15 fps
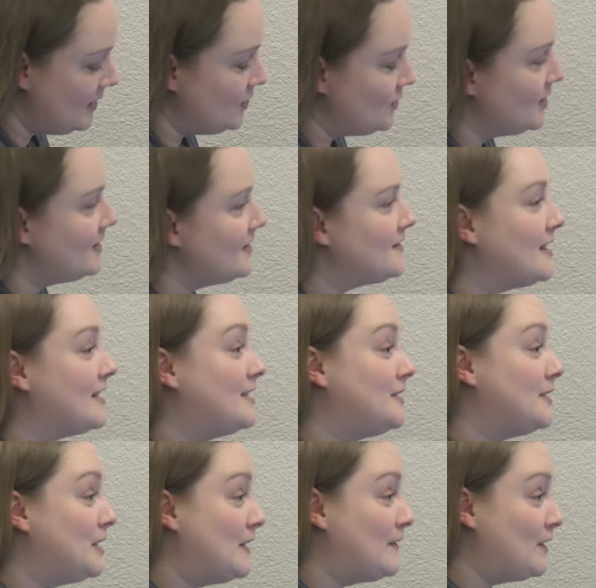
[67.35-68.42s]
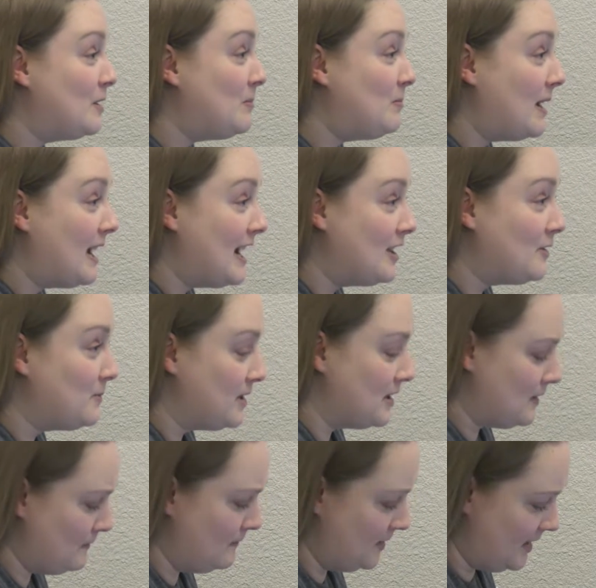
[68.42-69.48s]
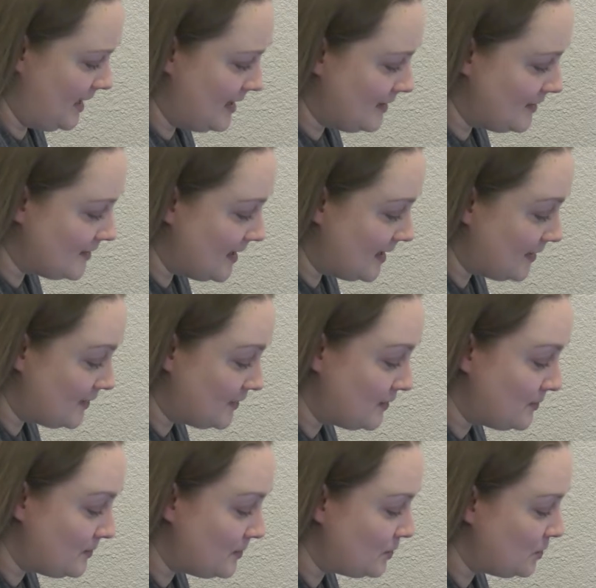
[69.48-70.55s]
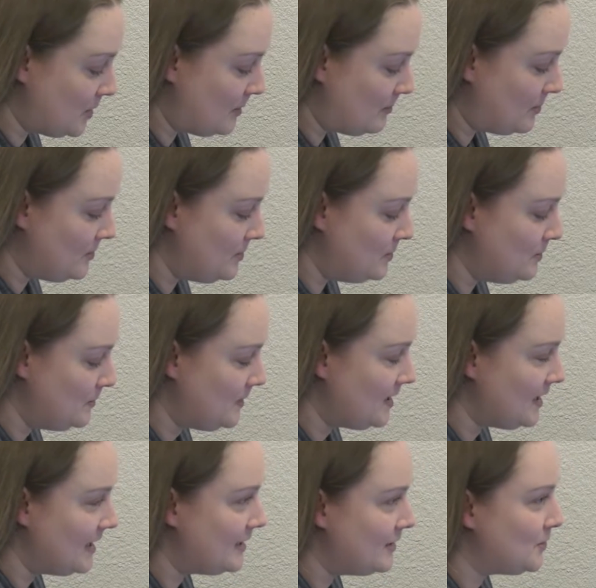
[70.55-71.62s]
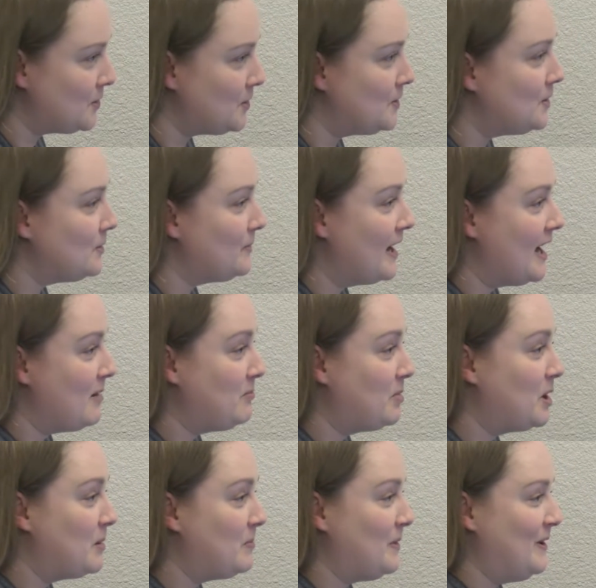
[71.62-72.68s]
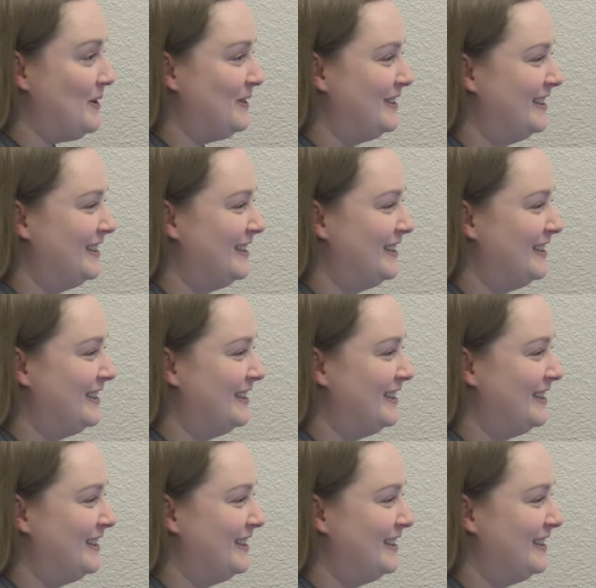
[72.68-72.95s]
She decided to give it a bath with Vidal Sassoon shampoo, and it turned the rat purple.